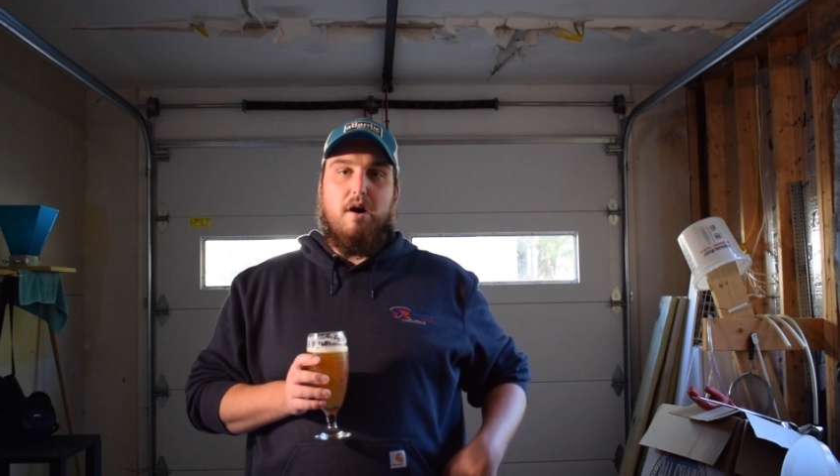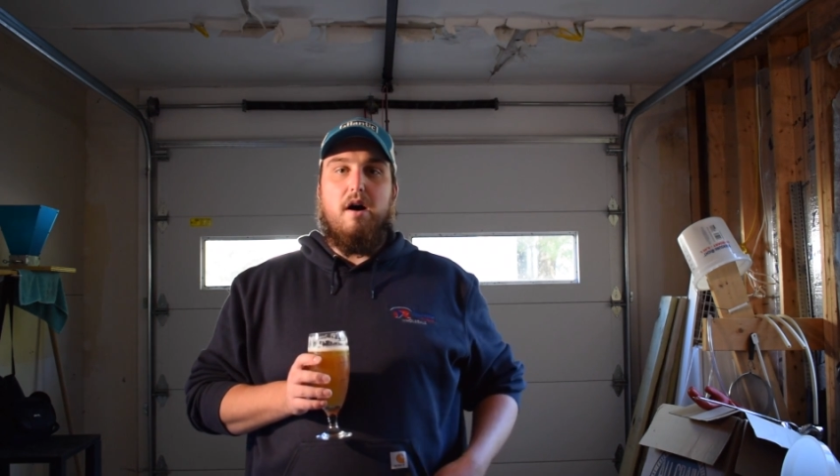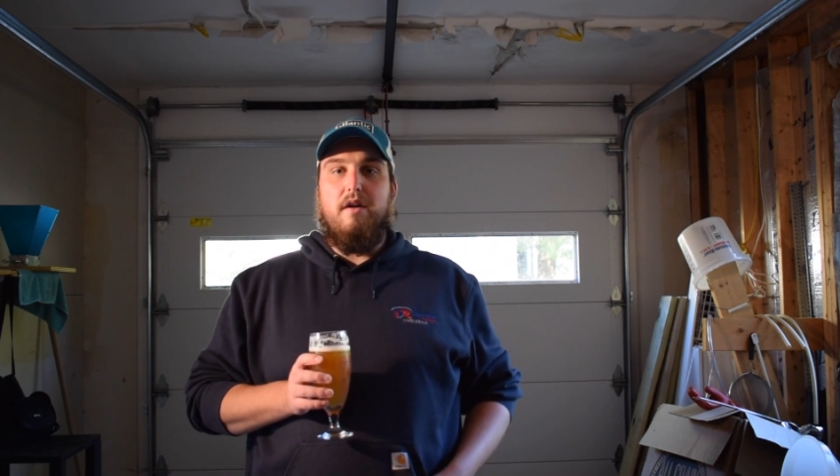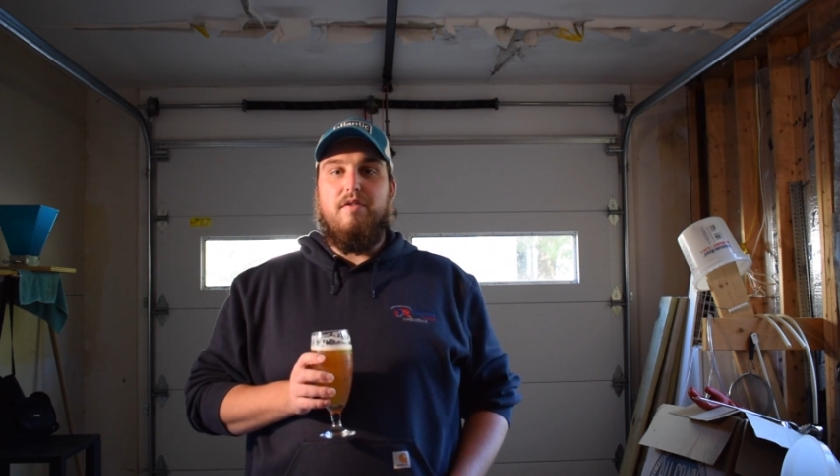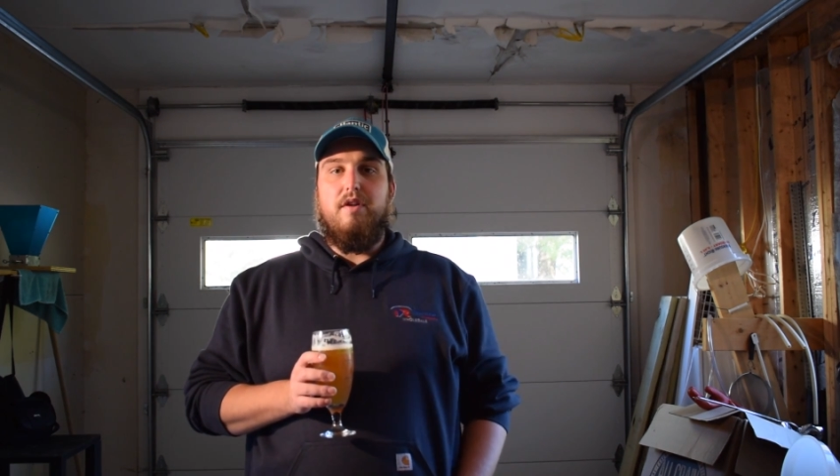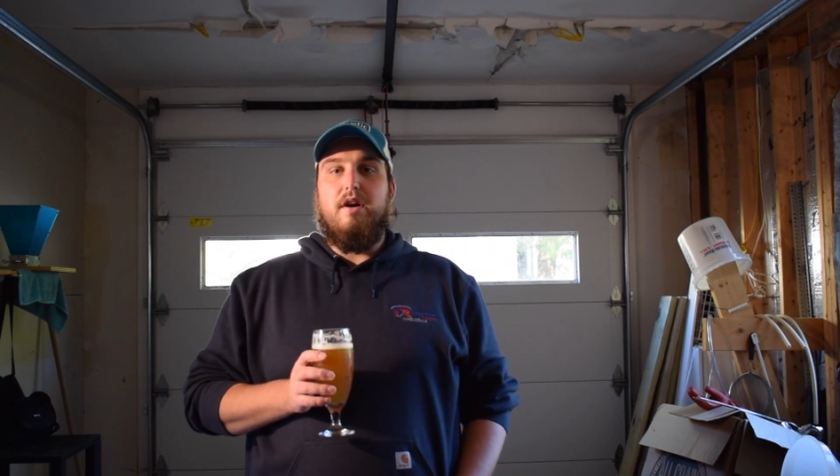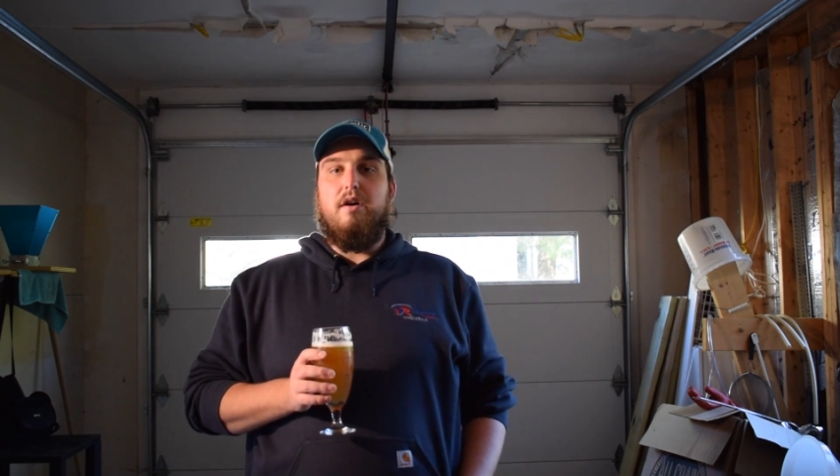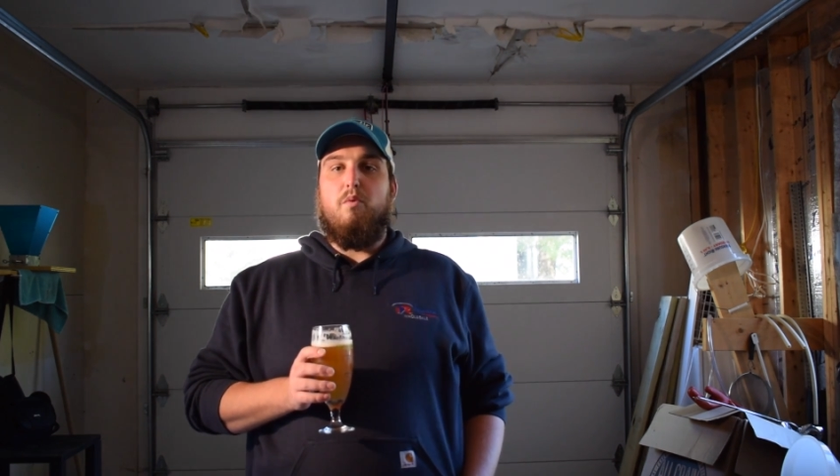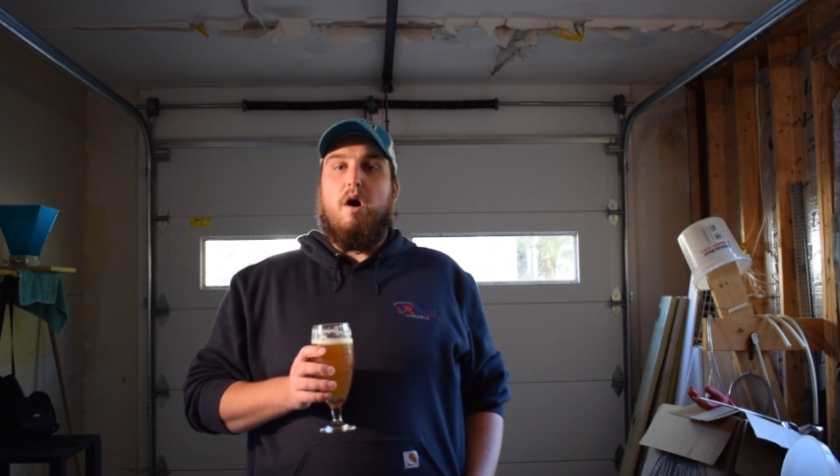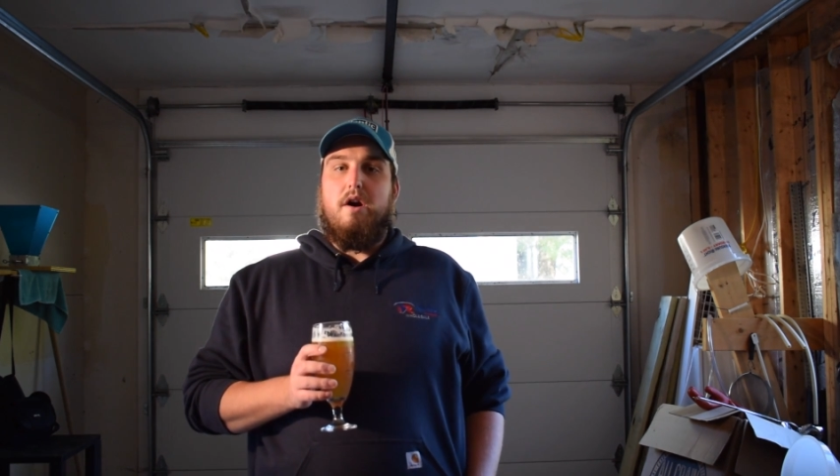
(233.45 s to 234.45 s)
on
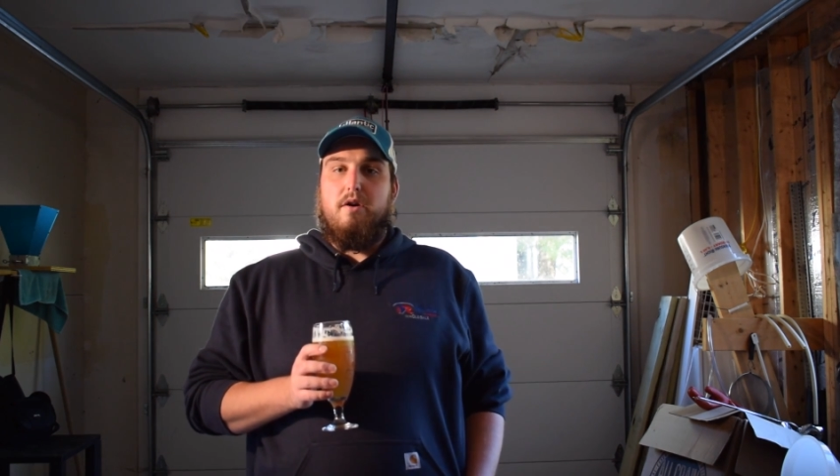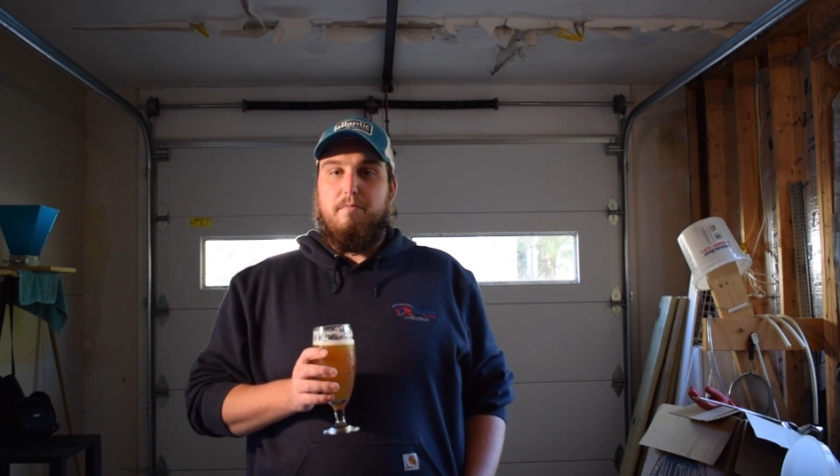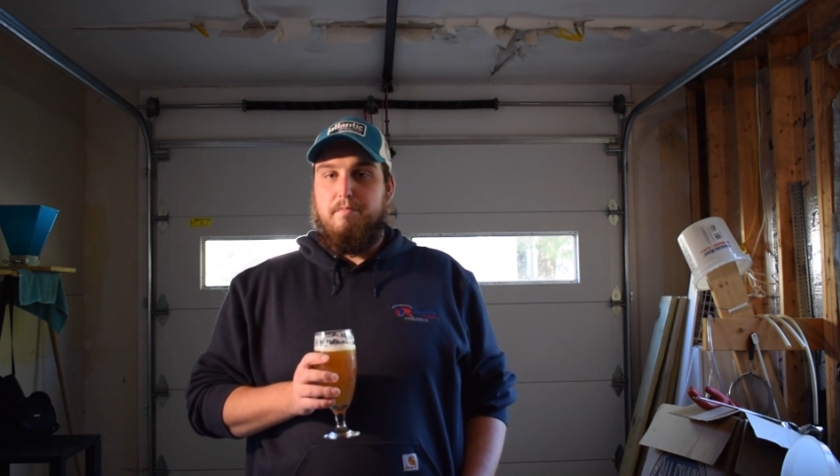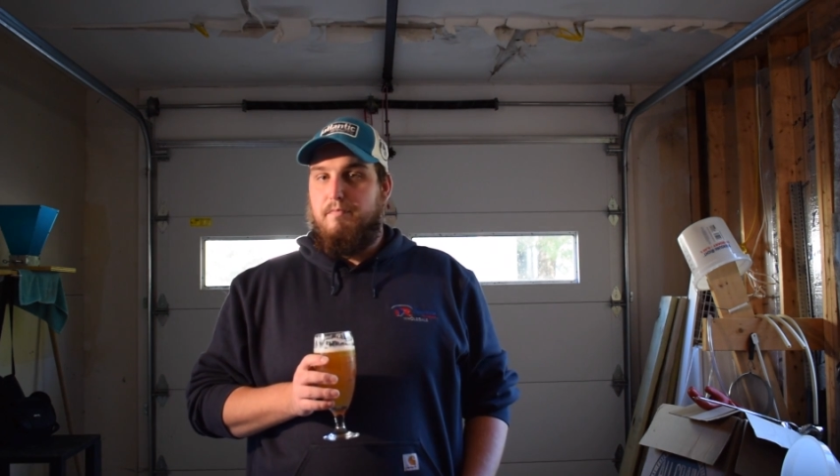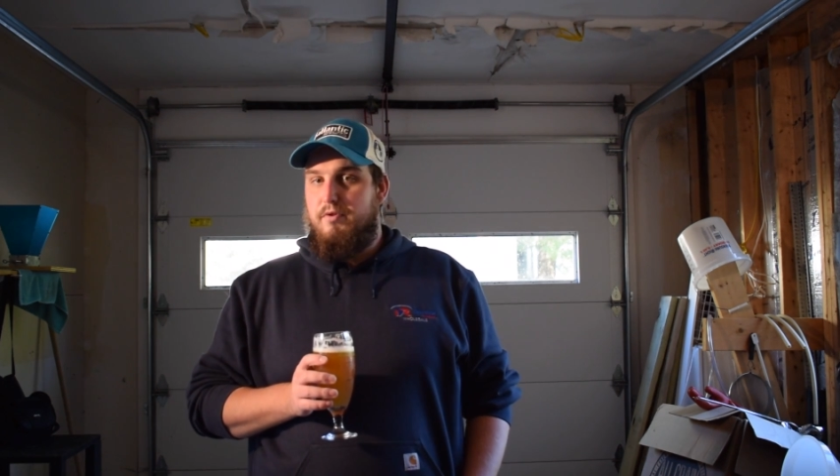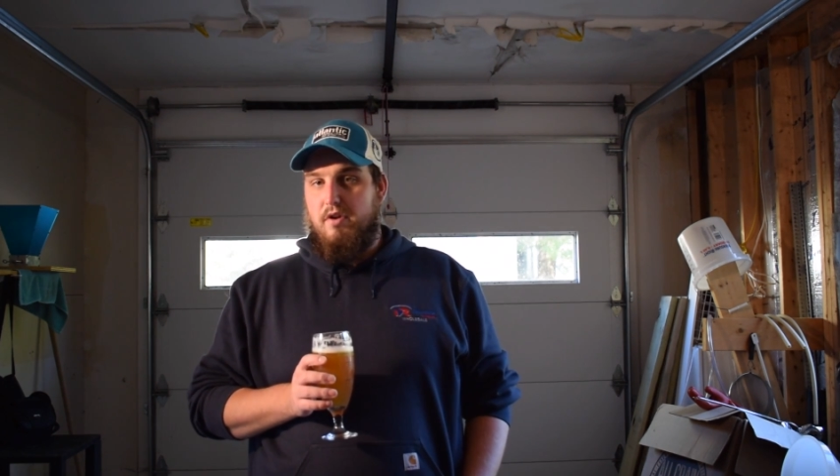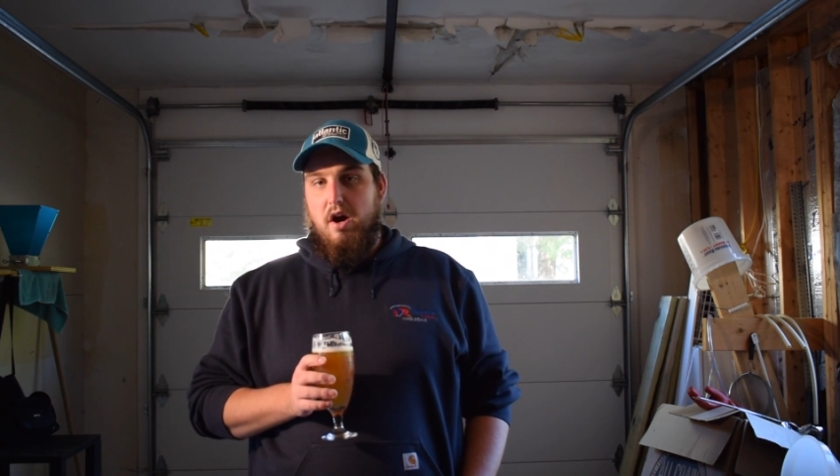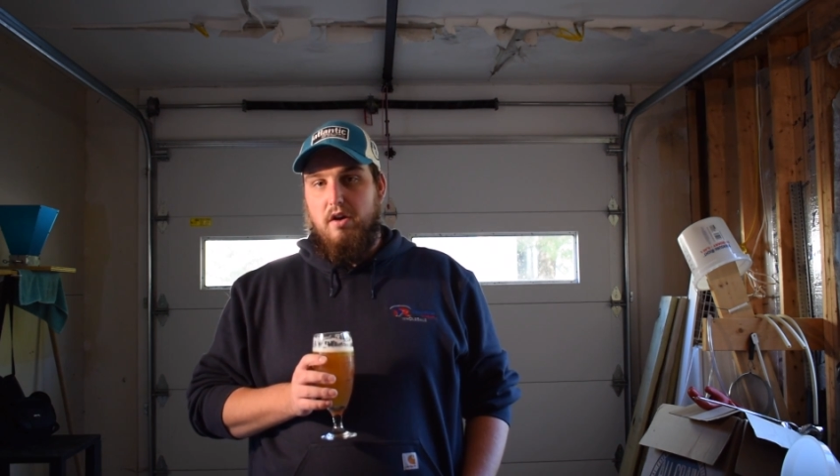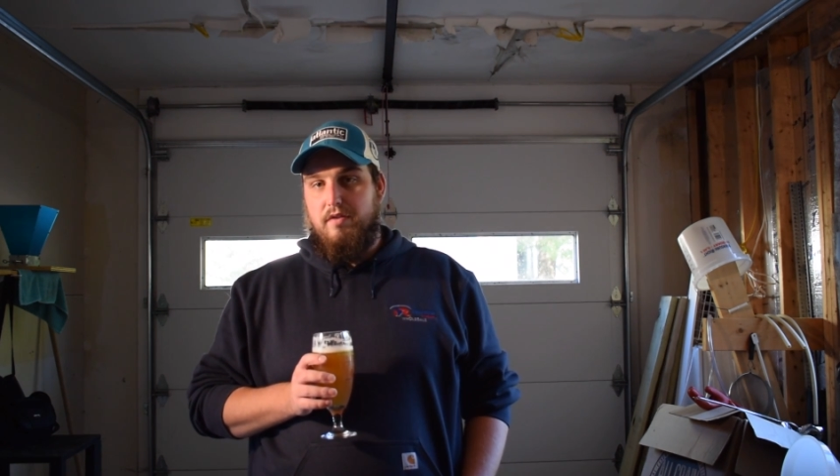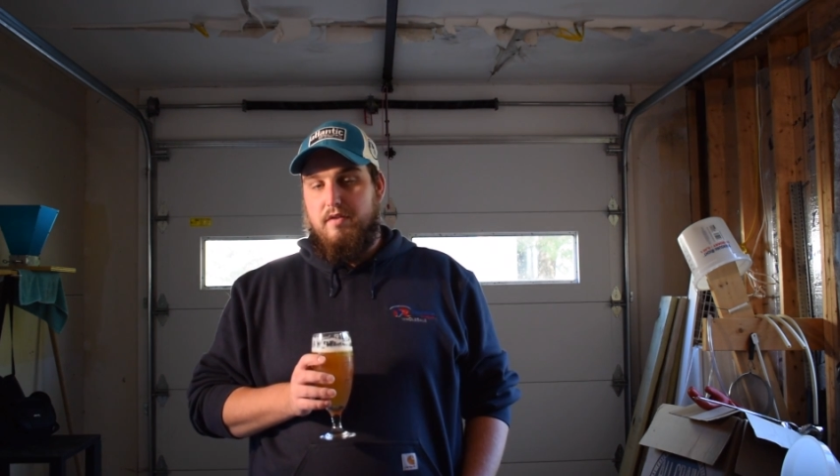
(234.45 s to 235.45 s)
the water
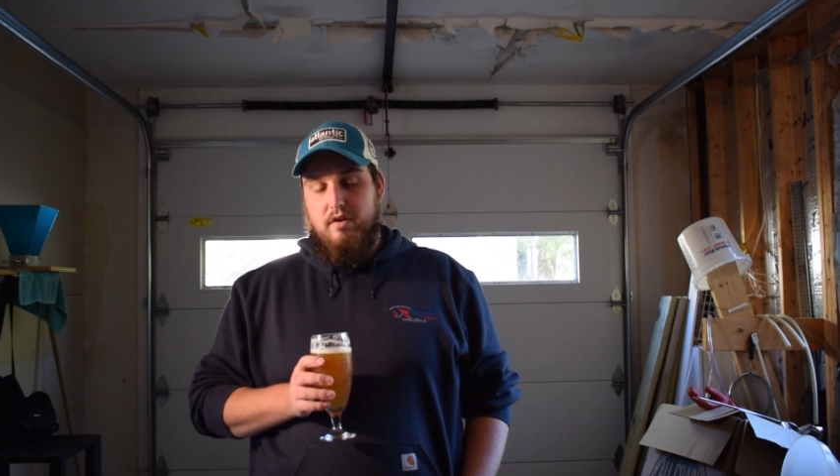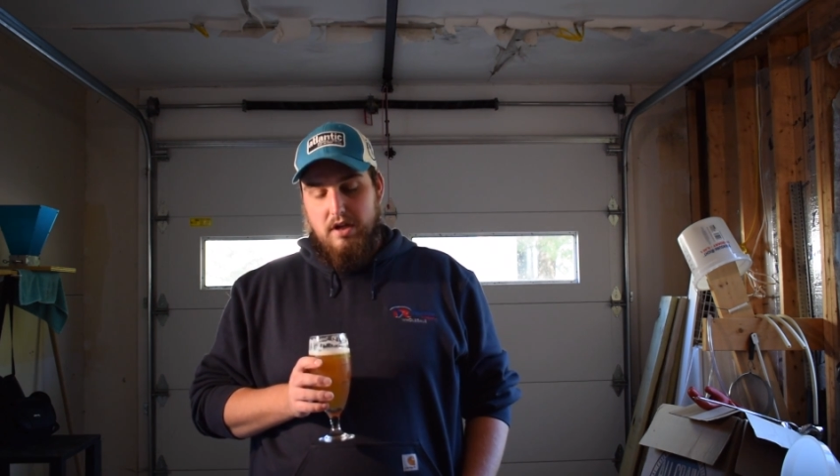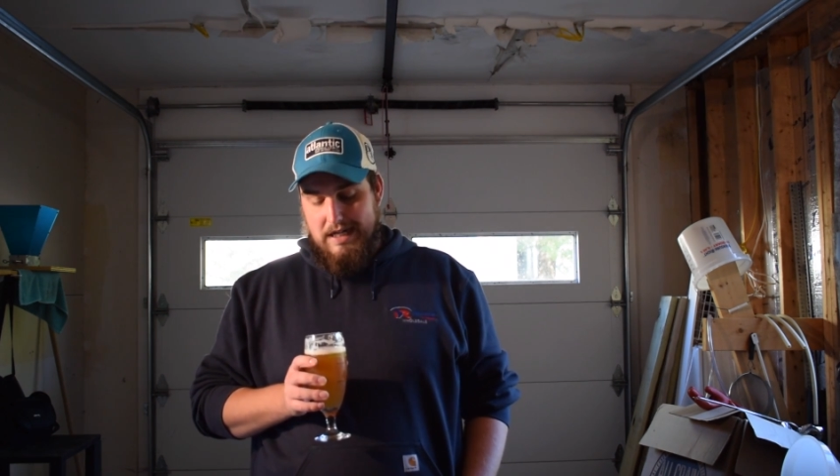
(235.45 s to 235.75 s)
salt.